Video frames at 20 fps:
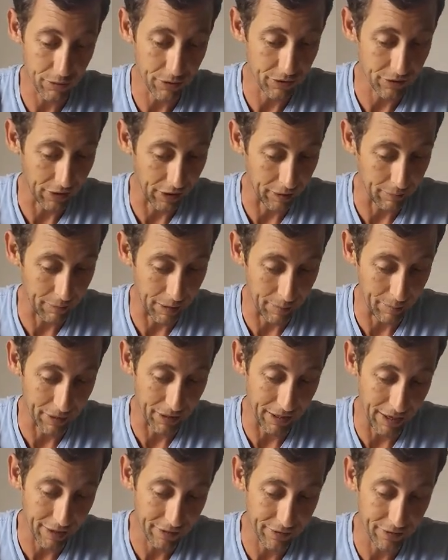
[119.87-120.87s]
say it may be
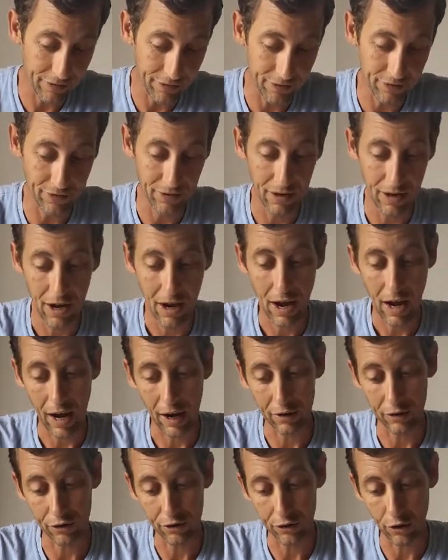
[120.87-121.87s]
lettuce,
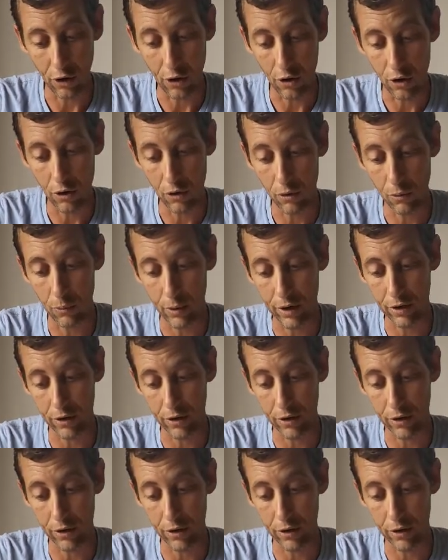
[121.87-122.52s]
and so we